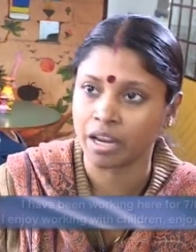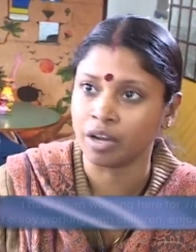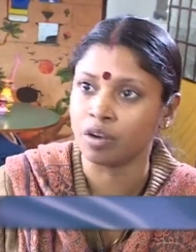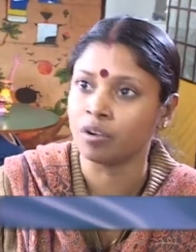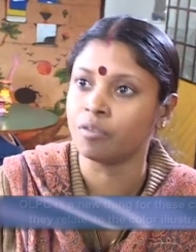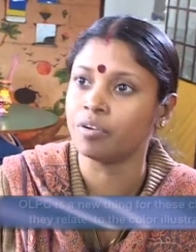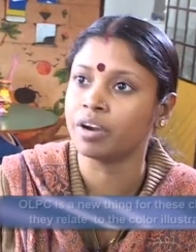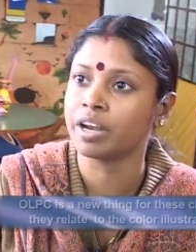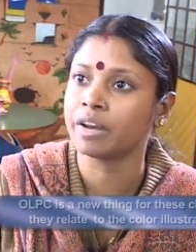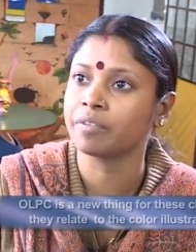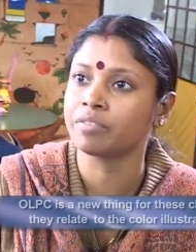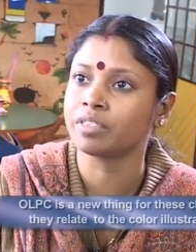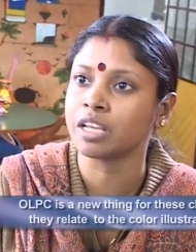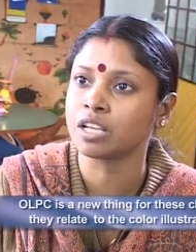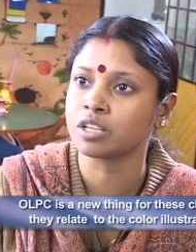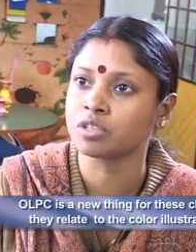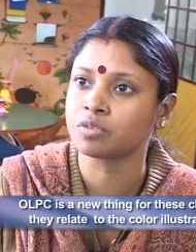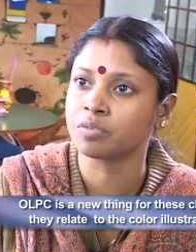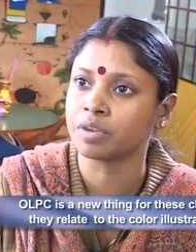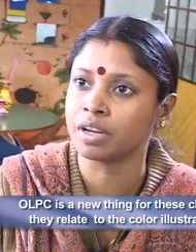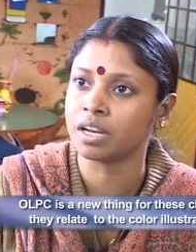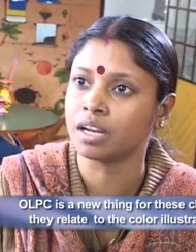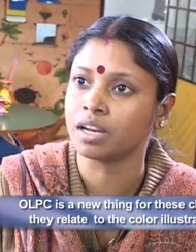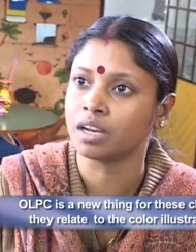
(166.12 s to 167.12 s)
innovative
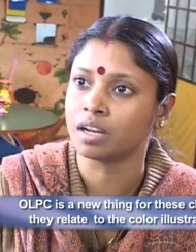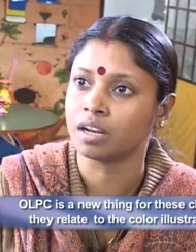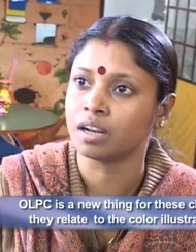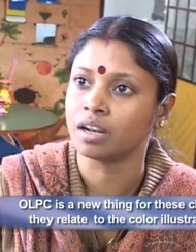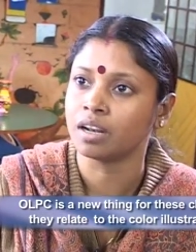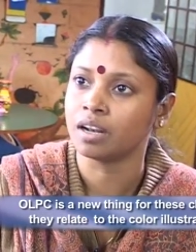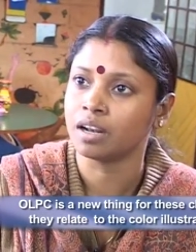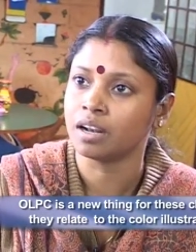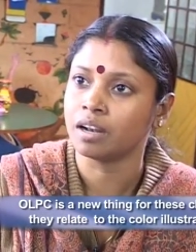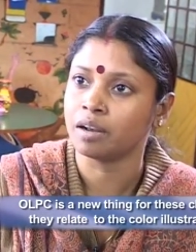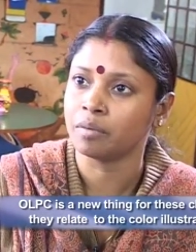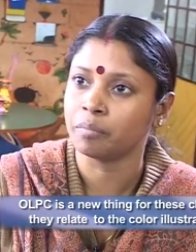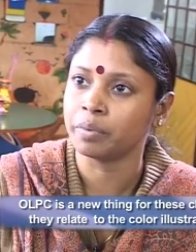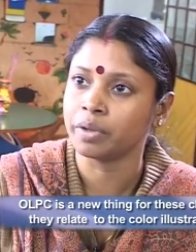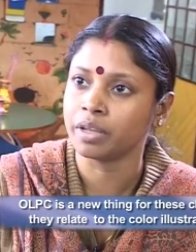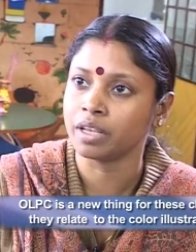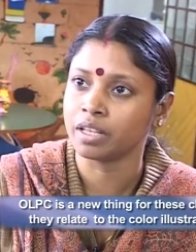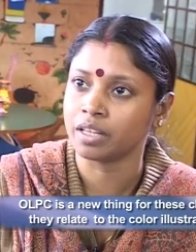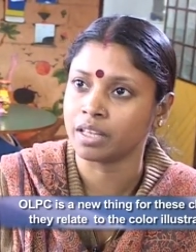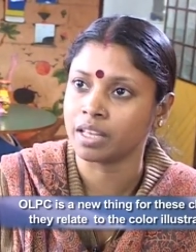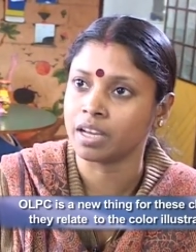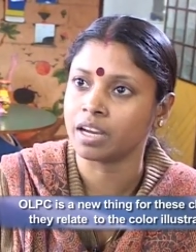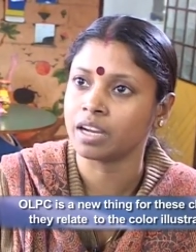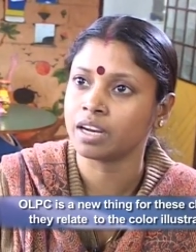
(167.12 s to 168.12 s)
things will
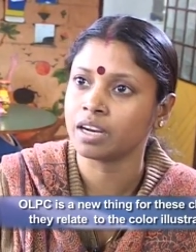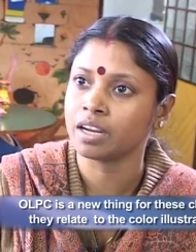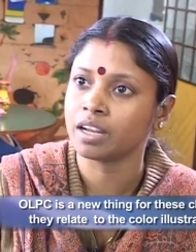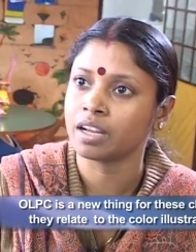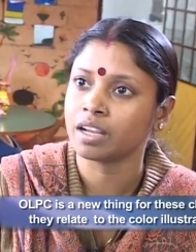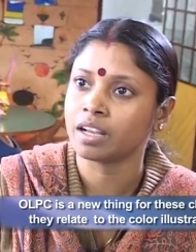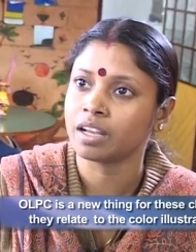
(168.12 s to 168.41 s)
be there